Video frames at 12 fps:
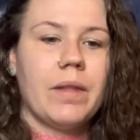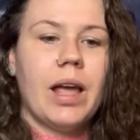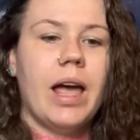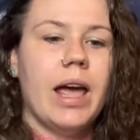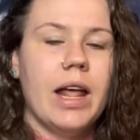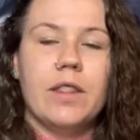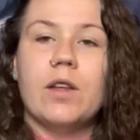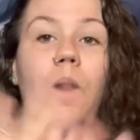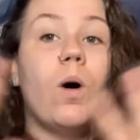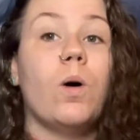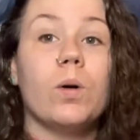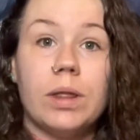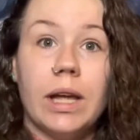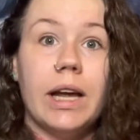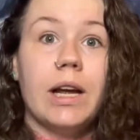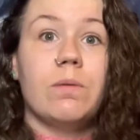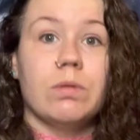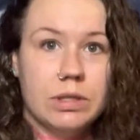And the whole
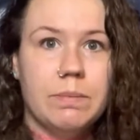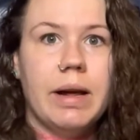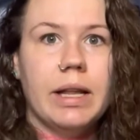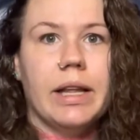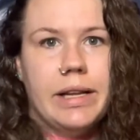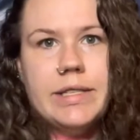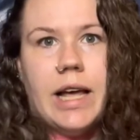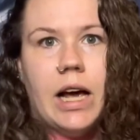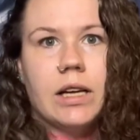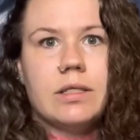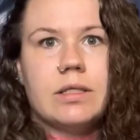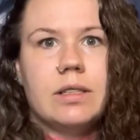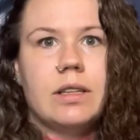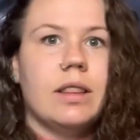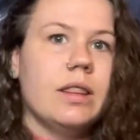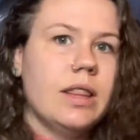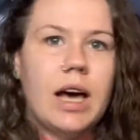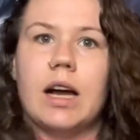thing was mainly sex.
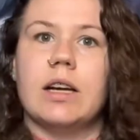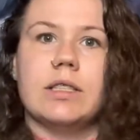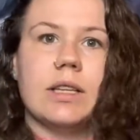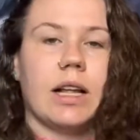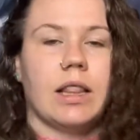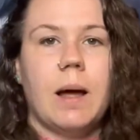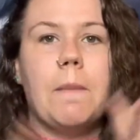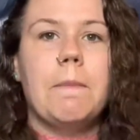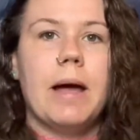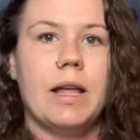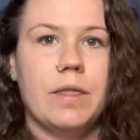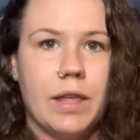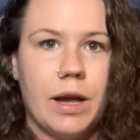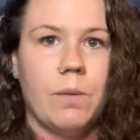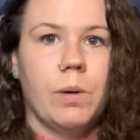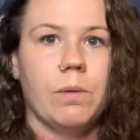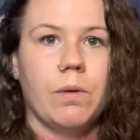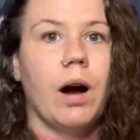That is like the main thing
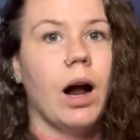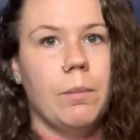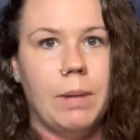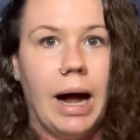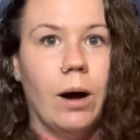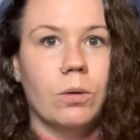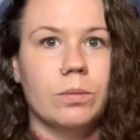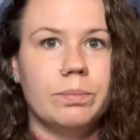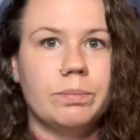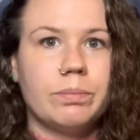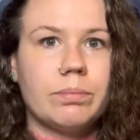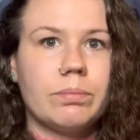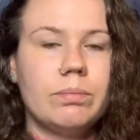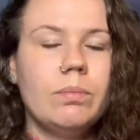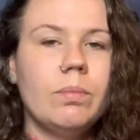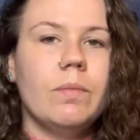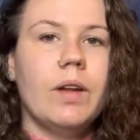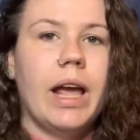we were about.
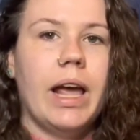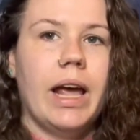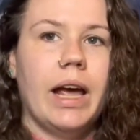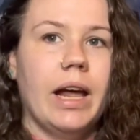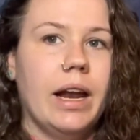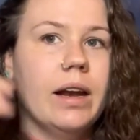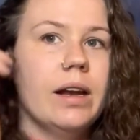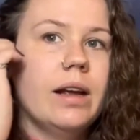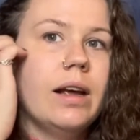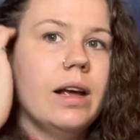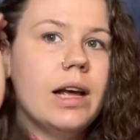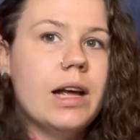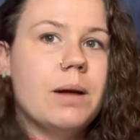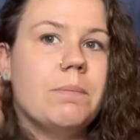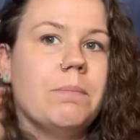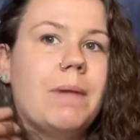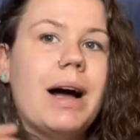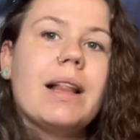And
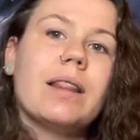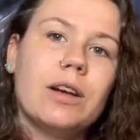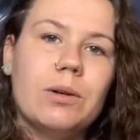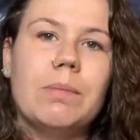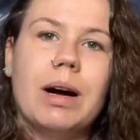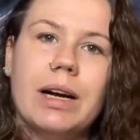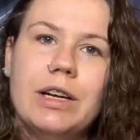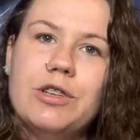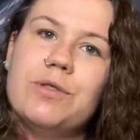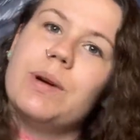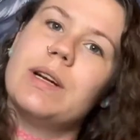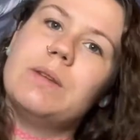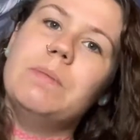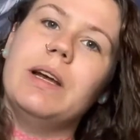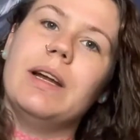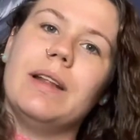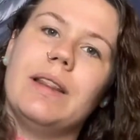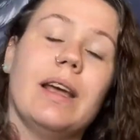my little mind tricked me
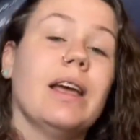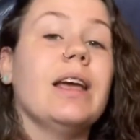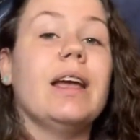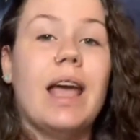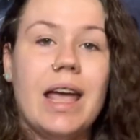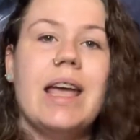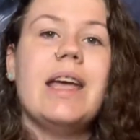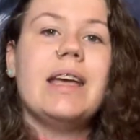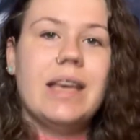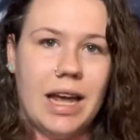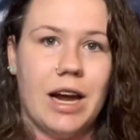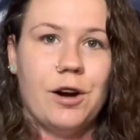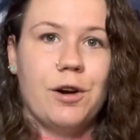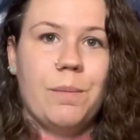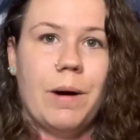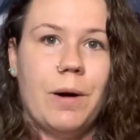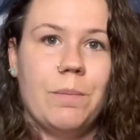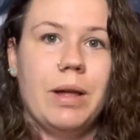into thinking he cared
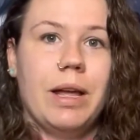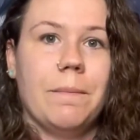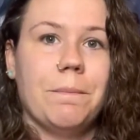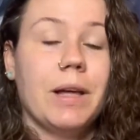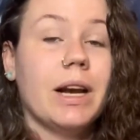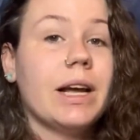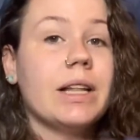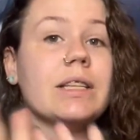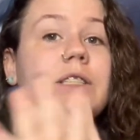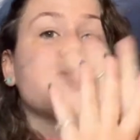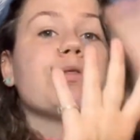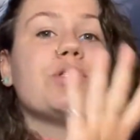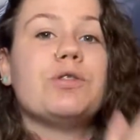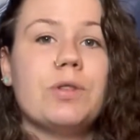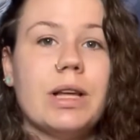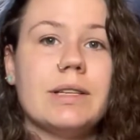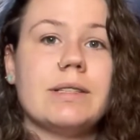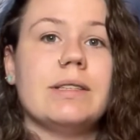about me. And again, this was
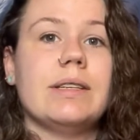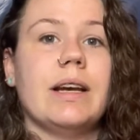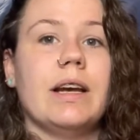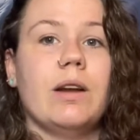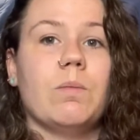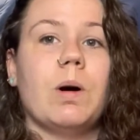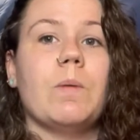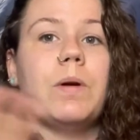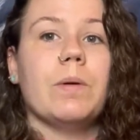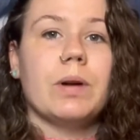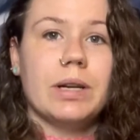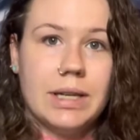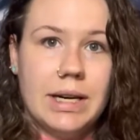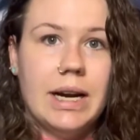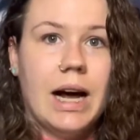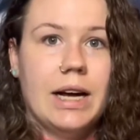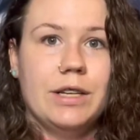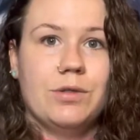2010 while we were in
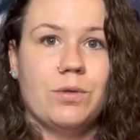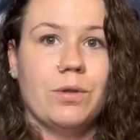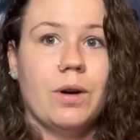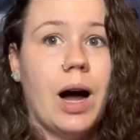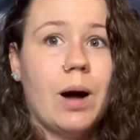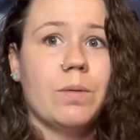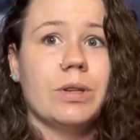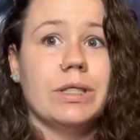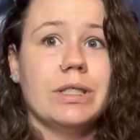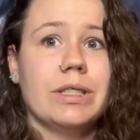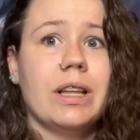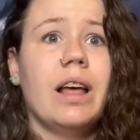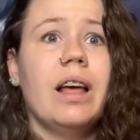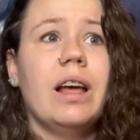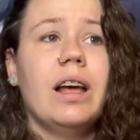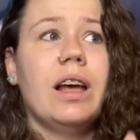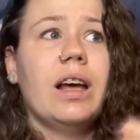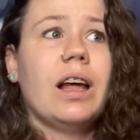high school. I
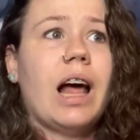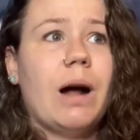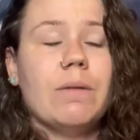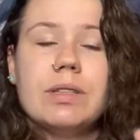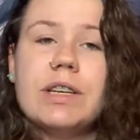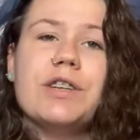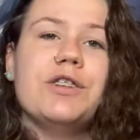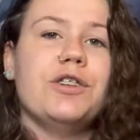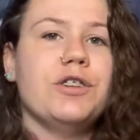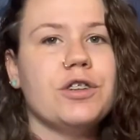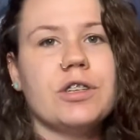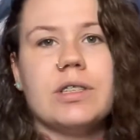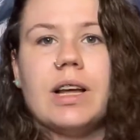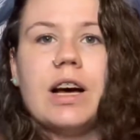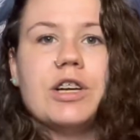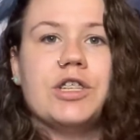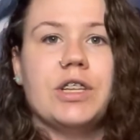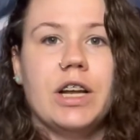would say a junior
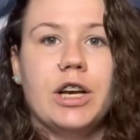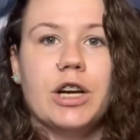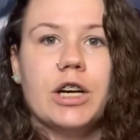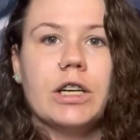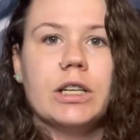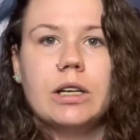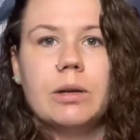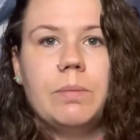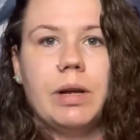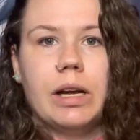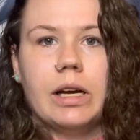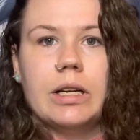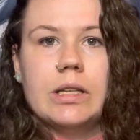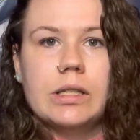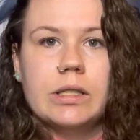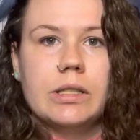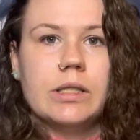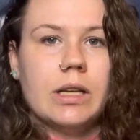/ senior
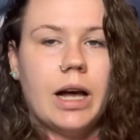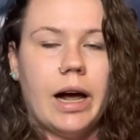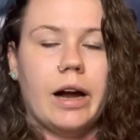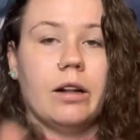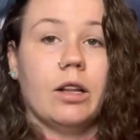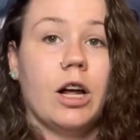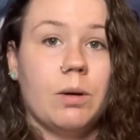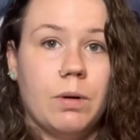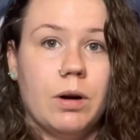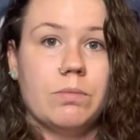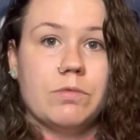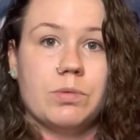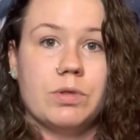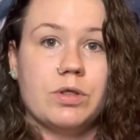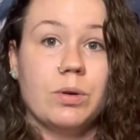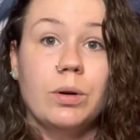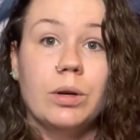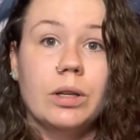because I had a lot of problems with
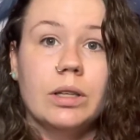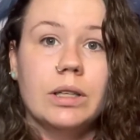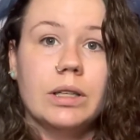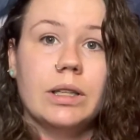school.